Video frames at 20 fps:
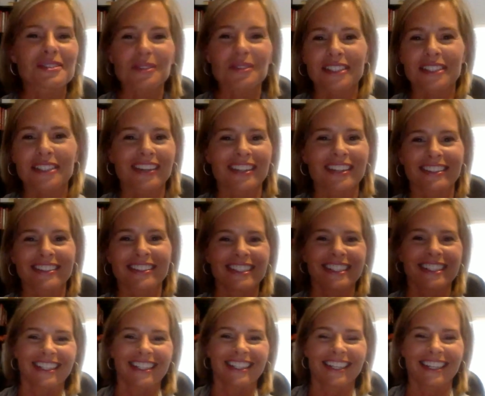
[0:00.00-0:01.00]
worked out here.
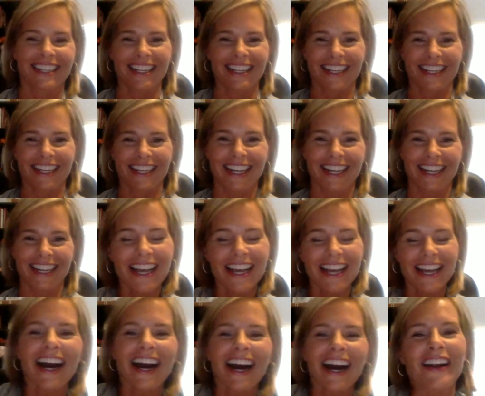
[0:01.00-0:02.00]
All
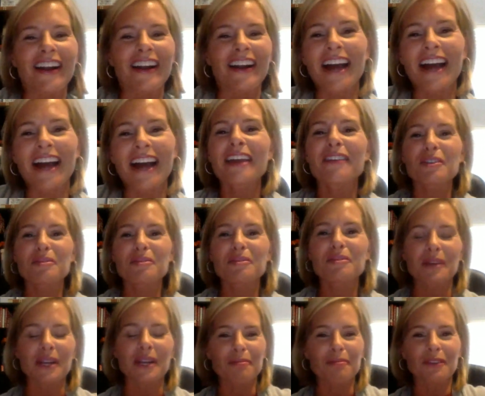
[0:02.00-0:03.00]
right. Yeah. Hi,
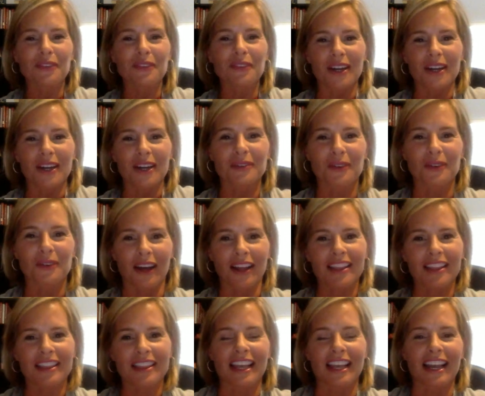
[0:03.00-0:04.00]
everybody. I'm LaVonna
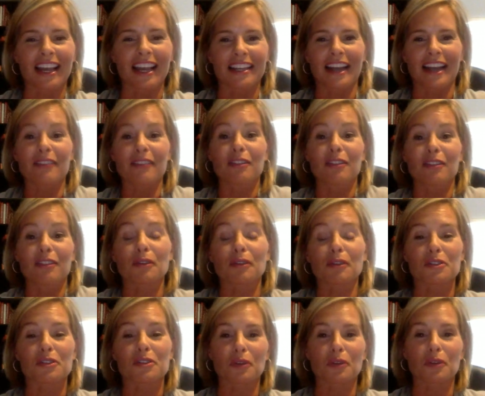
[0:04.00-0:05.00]
Roth, and I have the
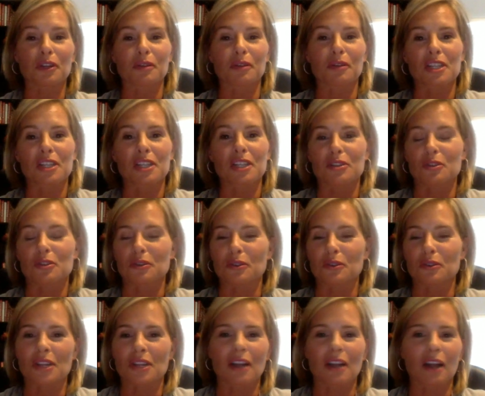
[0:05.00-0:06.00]
privilege of working with
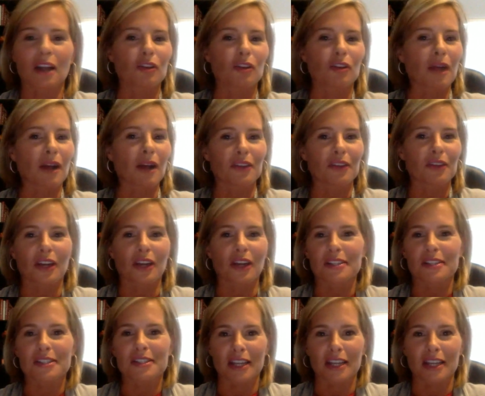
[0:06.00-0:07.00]
teachers not only around the
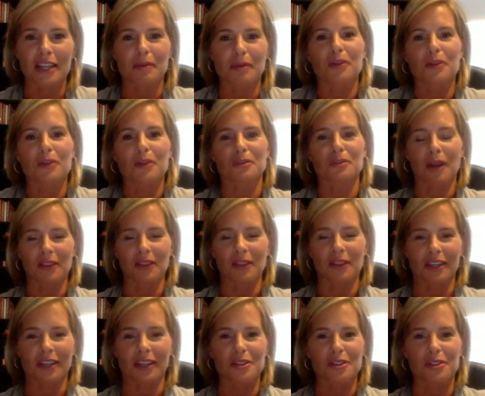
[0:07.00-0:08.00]
United States, but also around
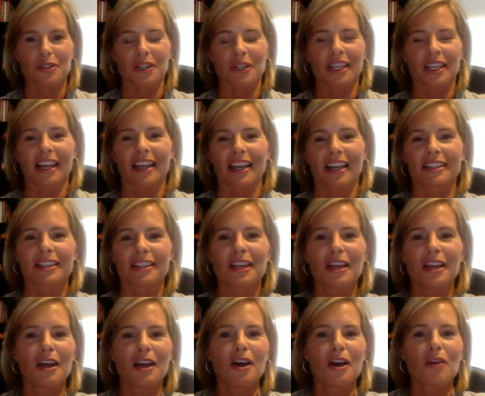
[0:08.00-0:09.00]
the country. And
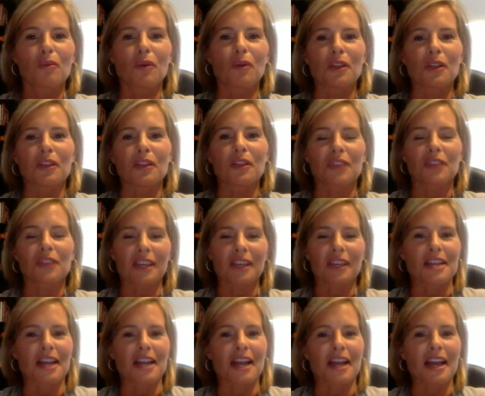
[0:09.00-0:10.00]
one of the
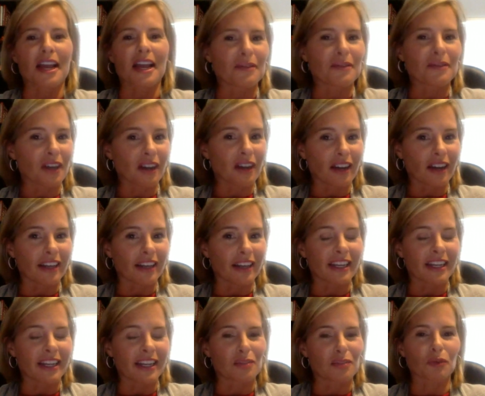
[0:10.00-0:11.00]
things I have
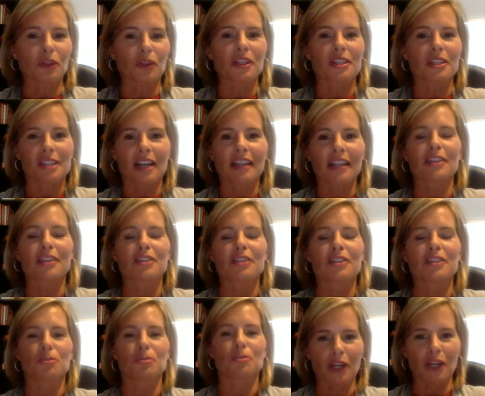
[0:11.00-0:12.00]
done is really dug
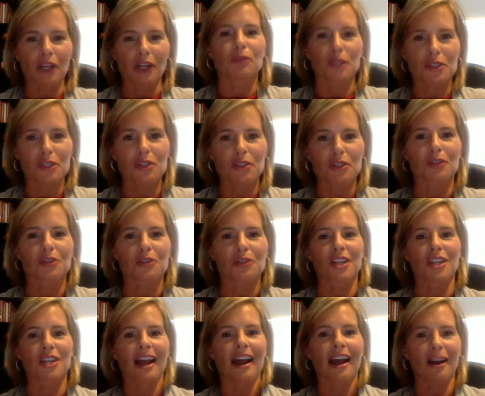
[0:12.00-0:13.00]
into brain
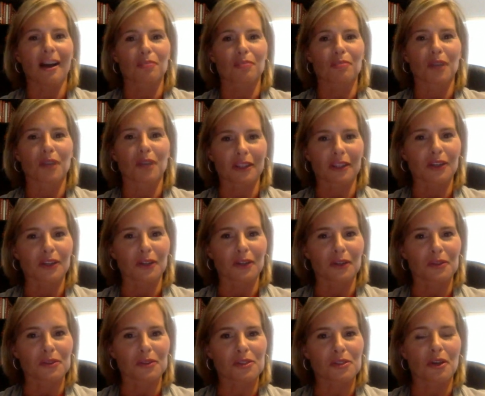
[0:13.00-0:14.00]
research and how the brain
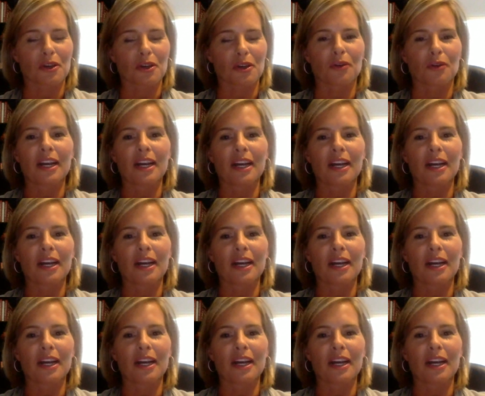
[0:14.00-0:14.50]
learns. So